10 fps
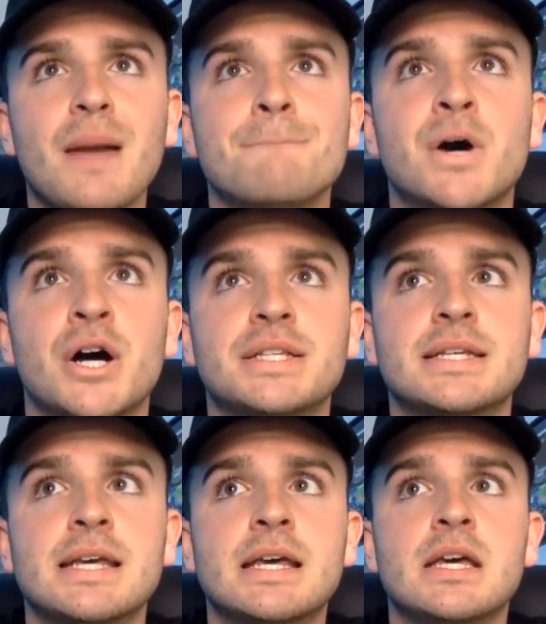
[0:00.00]
But
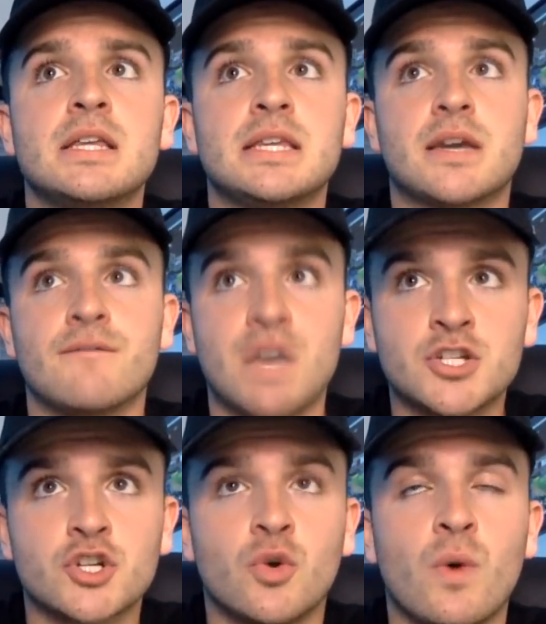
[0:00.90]
the
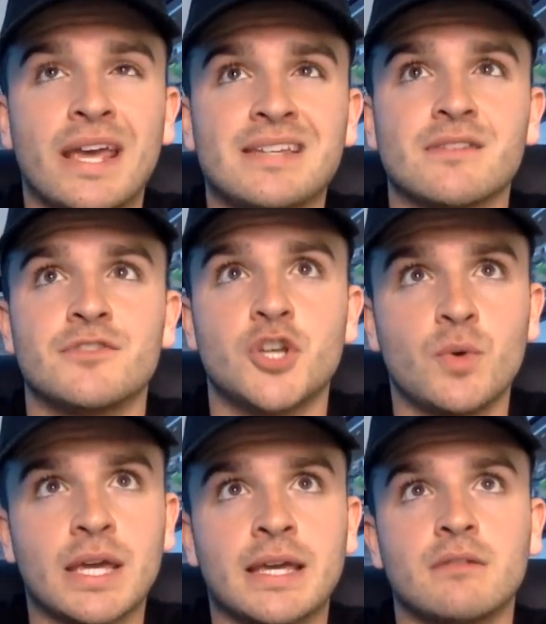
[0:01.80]
conventional ways of
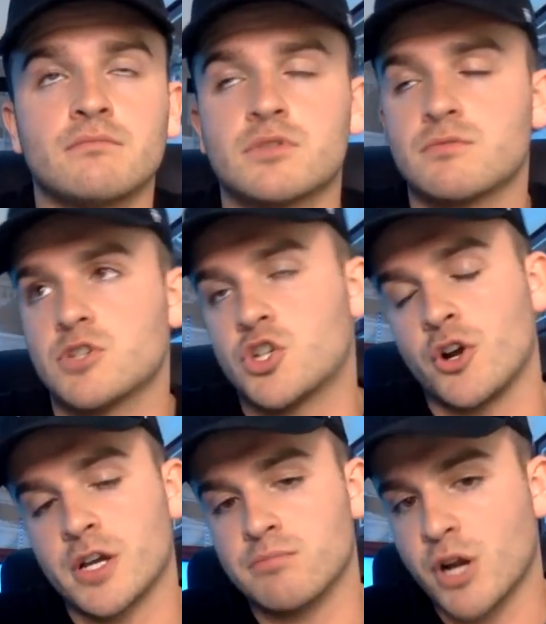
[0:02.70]
doing it,
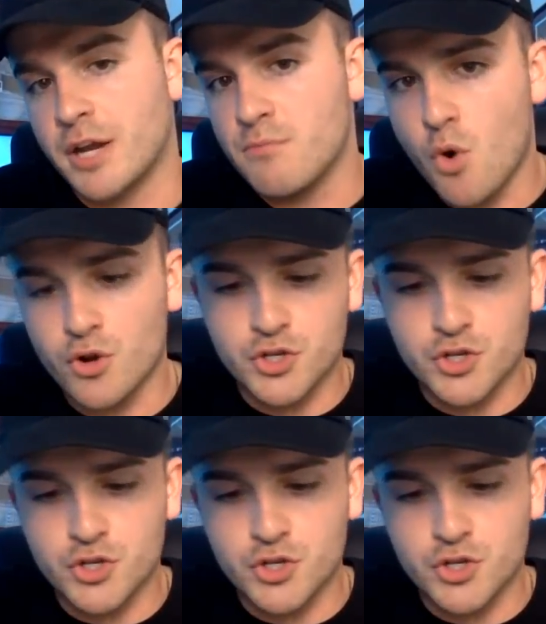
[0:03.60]
starting a brick and mortar